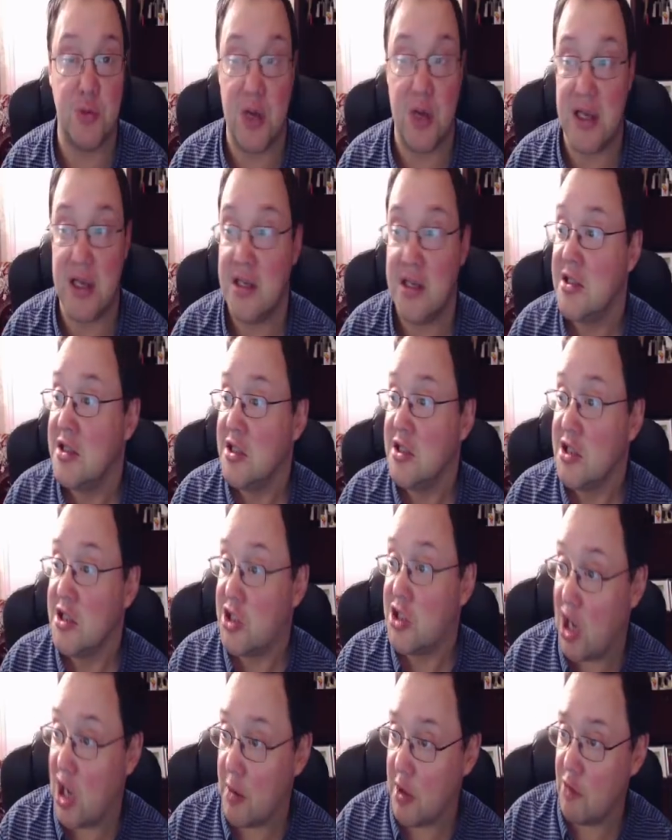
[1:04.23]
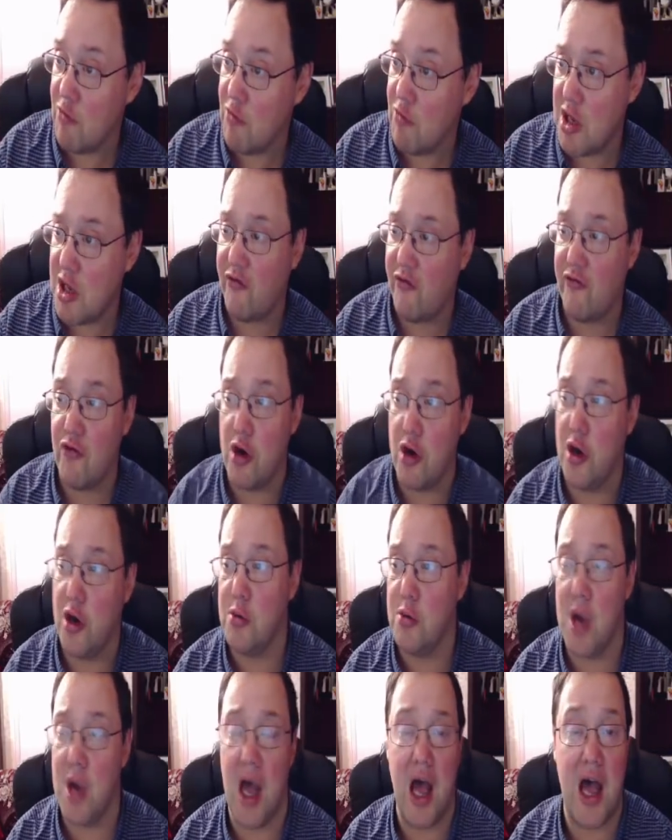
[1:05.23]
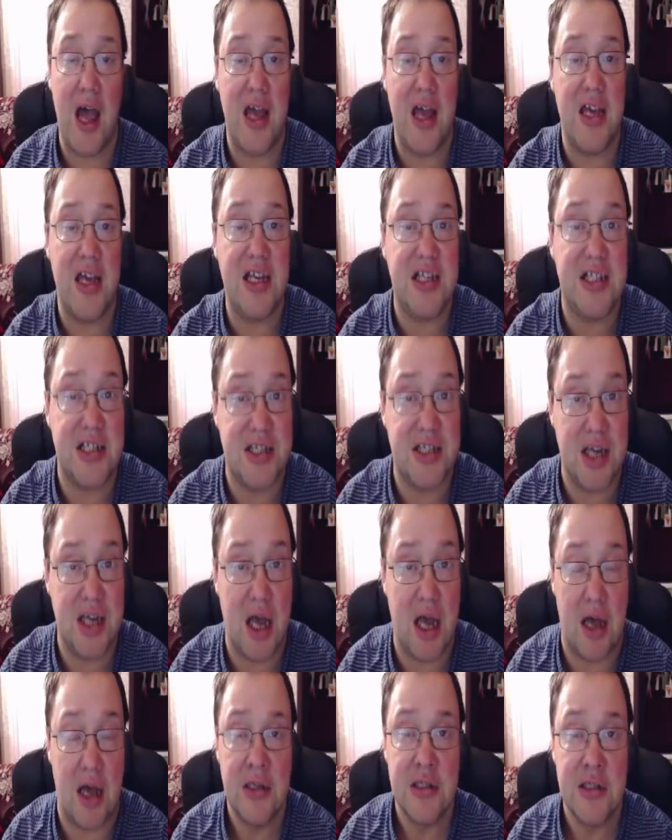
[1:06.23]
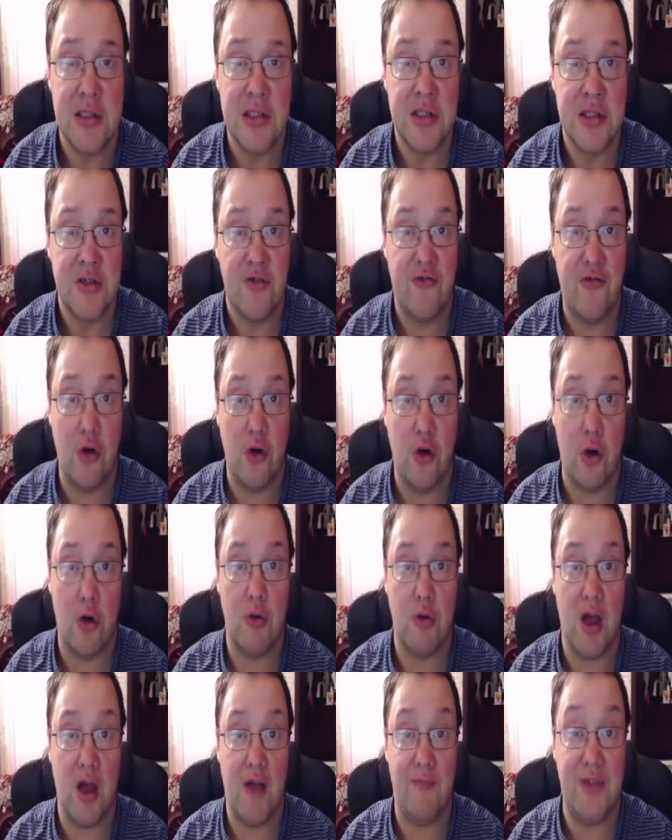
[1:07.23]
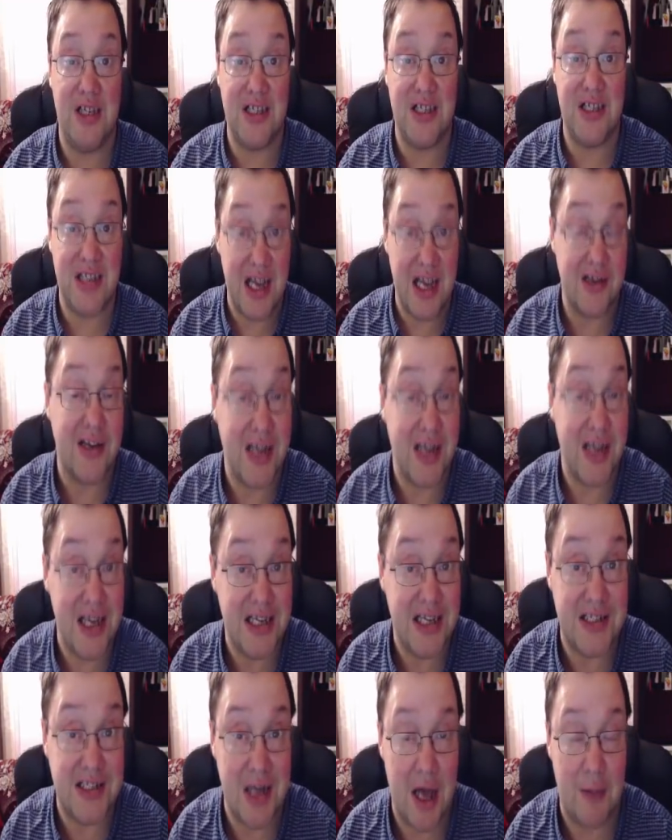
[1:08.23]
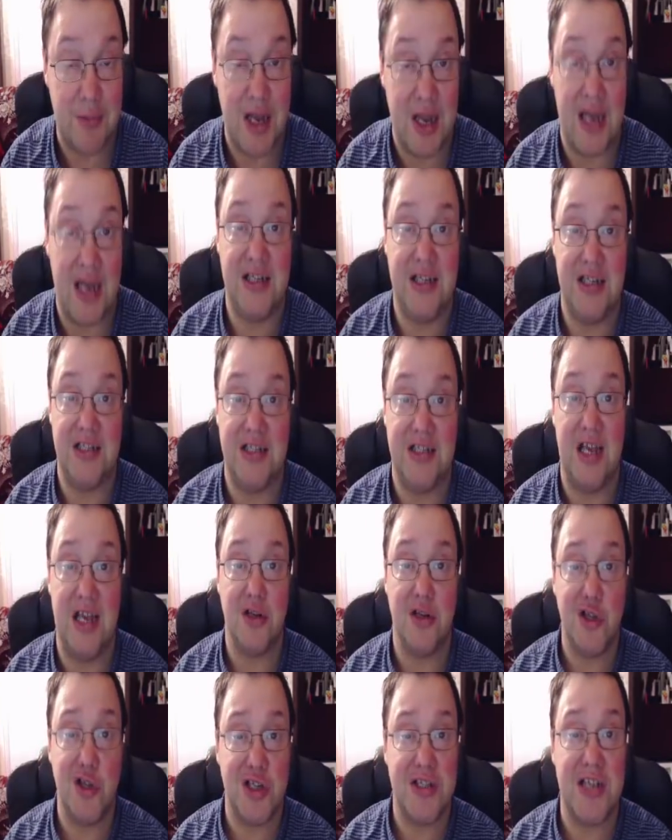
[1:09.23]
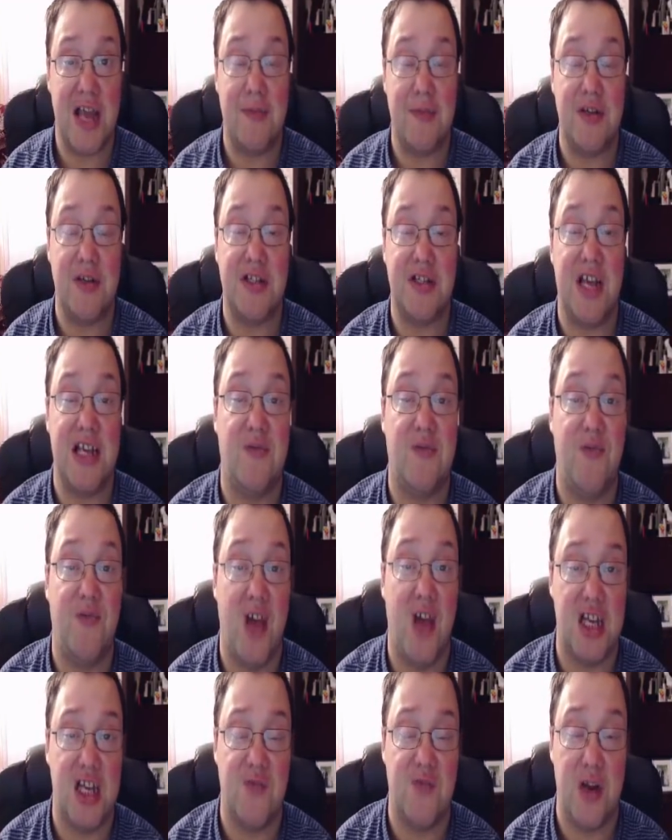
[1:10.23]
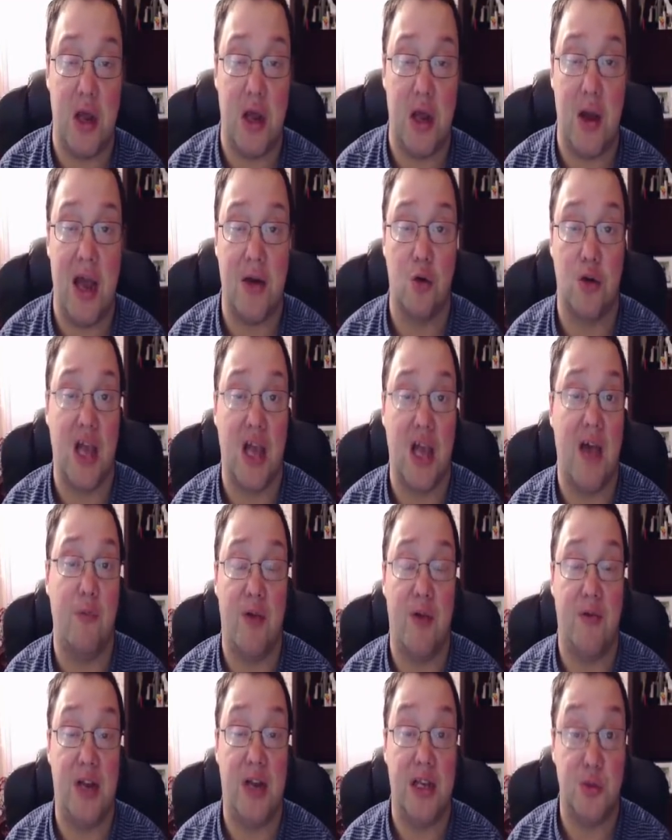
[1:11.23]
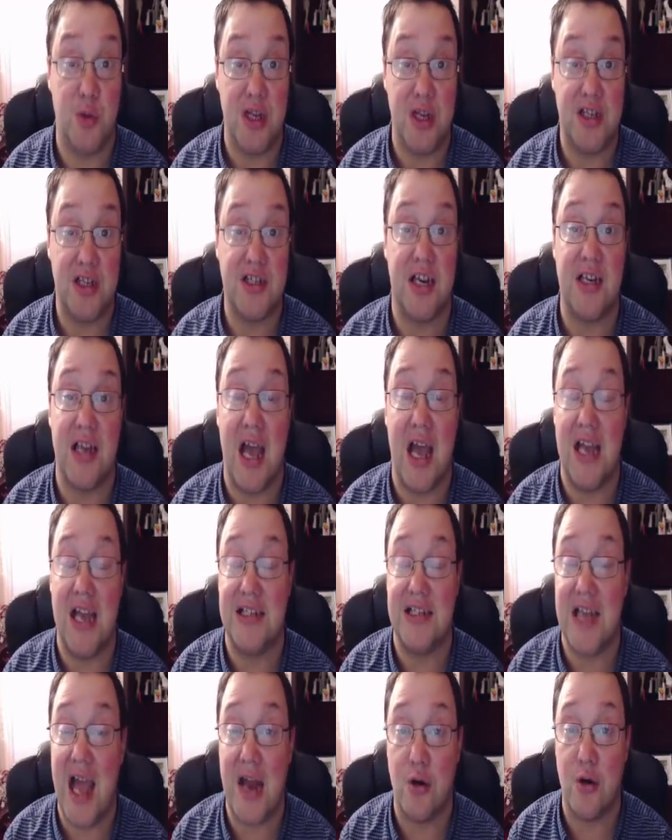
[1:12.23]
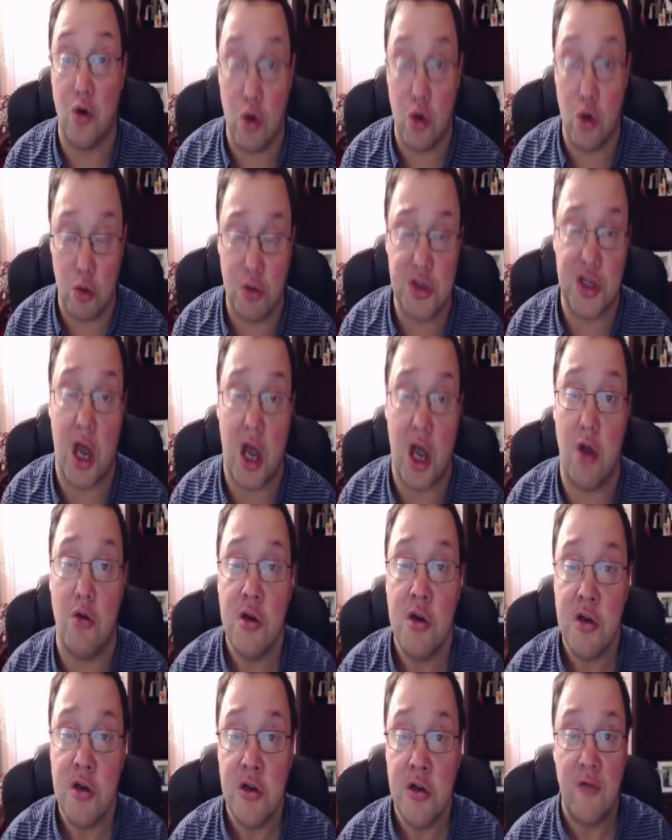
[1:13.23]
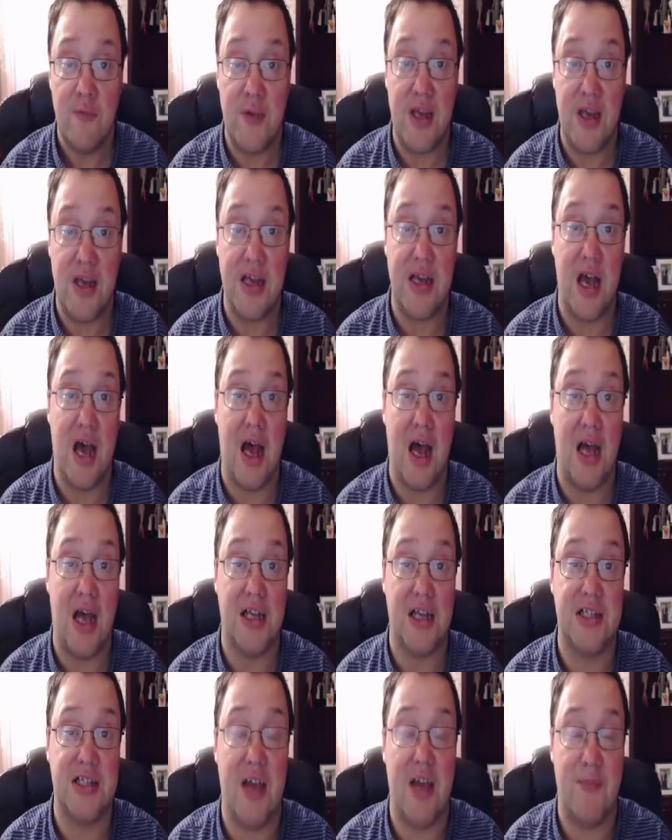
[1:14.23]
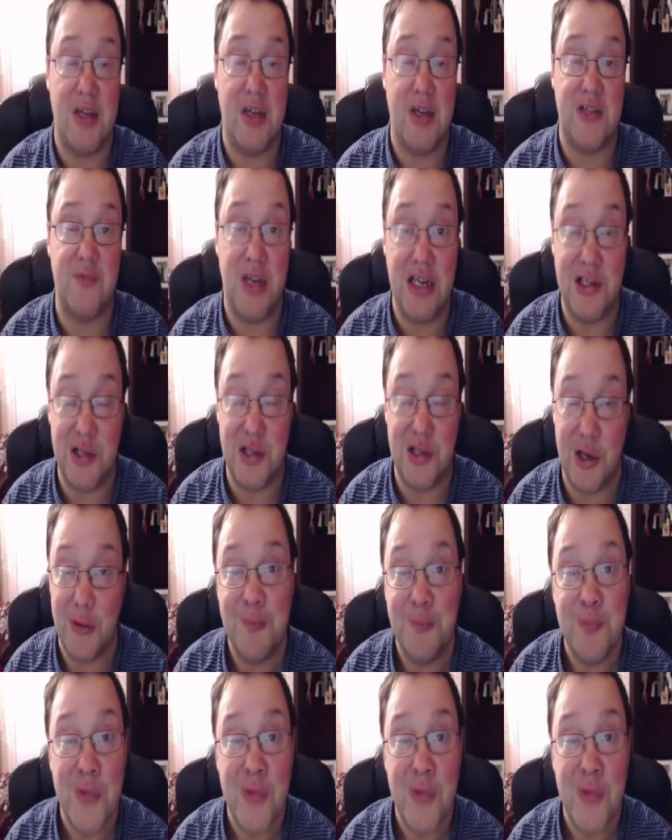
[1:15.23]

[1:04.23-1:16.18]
week. So I'm going to run you through uh, Easter for uh, this second Easter update in a second. Just say that day's first video had a look at weather next week, 10 days, and also the uh, CFSv2